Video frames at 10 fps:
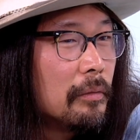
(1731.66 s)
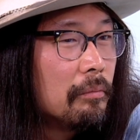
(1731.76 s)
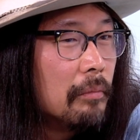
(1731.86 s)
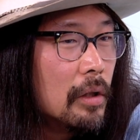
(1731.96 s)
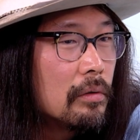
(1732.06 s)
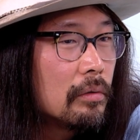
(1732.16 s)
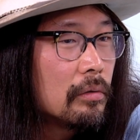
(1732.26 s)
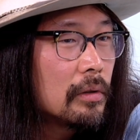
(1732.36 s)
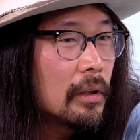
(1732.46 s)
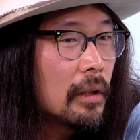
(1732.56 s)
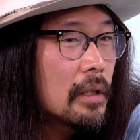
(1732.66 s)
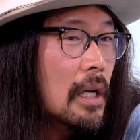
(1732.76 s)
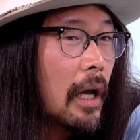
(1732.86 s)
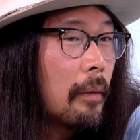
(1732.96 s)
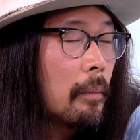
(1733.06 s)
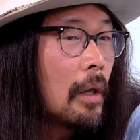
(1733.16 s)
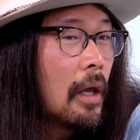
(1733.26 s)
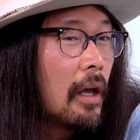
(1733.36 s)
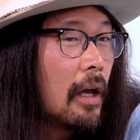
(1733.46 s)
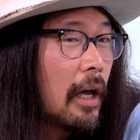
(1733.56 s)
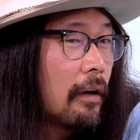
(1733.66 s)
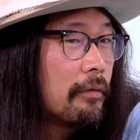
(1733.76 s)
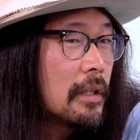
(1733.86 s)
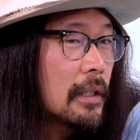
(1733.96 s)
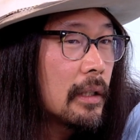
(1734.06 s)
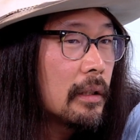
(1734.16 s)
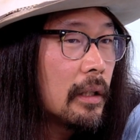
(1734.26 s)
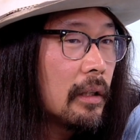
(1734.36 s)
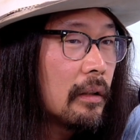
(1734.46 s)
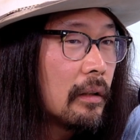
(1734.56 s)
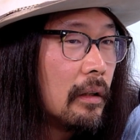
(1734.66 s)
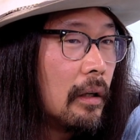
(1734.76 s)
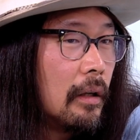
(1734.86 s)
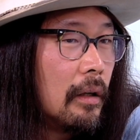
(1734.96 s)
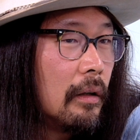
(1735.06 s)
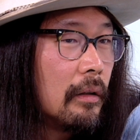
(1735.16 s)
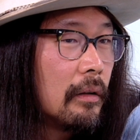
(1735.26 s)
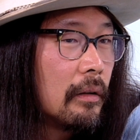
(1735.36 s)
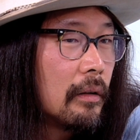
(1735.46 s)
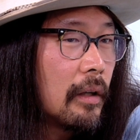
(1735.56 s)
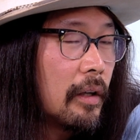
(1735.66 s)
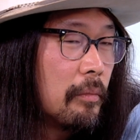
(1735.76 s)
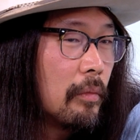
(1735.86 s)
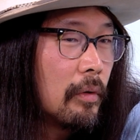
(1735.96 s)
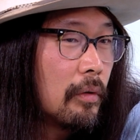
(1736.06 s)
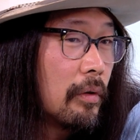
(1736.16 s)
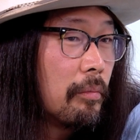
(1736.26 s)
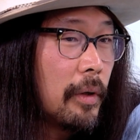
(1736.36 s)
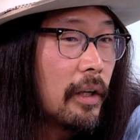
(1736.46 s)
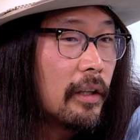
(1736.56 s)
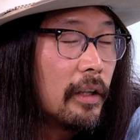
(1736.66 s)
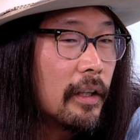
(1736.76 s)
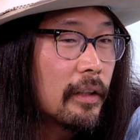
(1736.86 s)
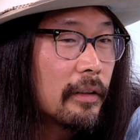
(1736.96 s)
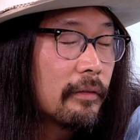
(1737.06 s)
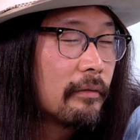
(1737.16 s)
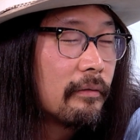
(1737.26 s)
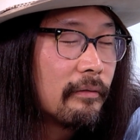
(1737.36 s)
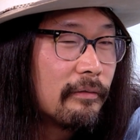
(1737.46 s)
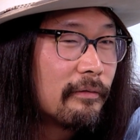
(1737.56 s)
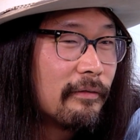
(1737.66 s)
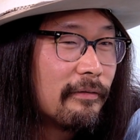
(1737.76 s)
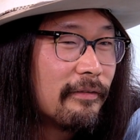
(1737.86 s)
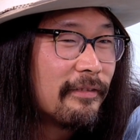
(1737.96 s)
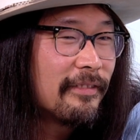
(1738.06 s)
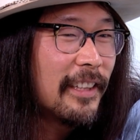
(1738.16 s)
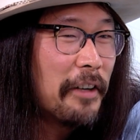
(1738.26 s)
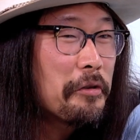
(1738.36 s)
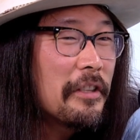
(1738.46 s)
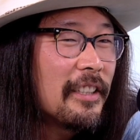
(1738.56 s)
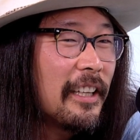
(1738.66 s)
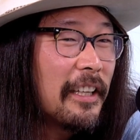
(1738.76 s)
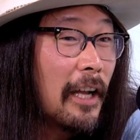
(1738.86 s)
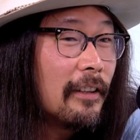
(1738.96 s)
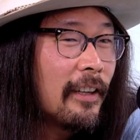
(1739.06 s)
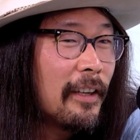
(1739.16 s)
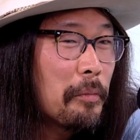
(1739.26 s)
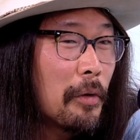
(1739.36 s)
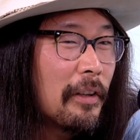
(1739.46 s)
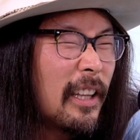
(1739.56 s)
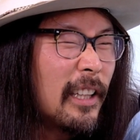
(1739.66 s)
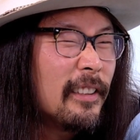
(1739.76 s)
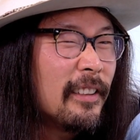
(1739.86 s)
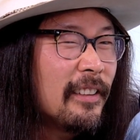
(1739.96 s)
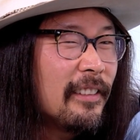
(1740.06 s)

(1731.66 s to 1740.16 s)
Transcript: Most of the time, out of necessity, or being like, I wouldn't say yelled at, but guilted